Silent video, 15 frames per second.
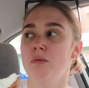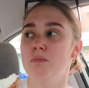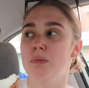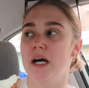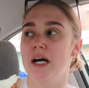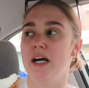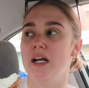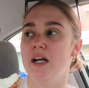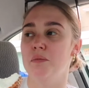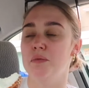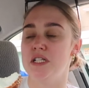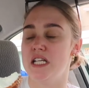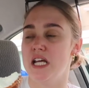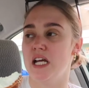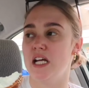But I'm
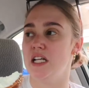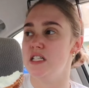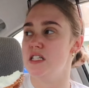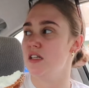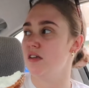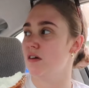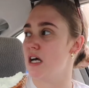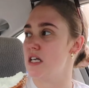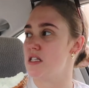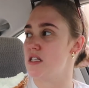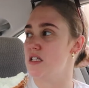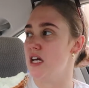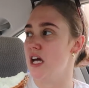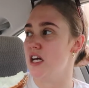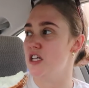gonna take it easy the rest of
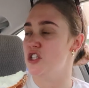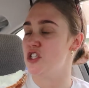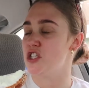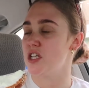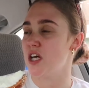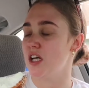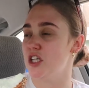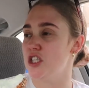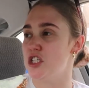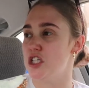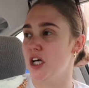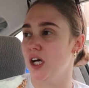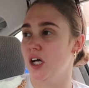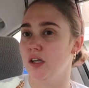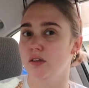the day, just kind of
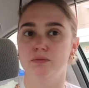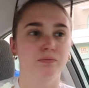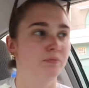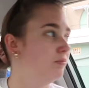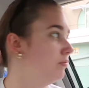chill.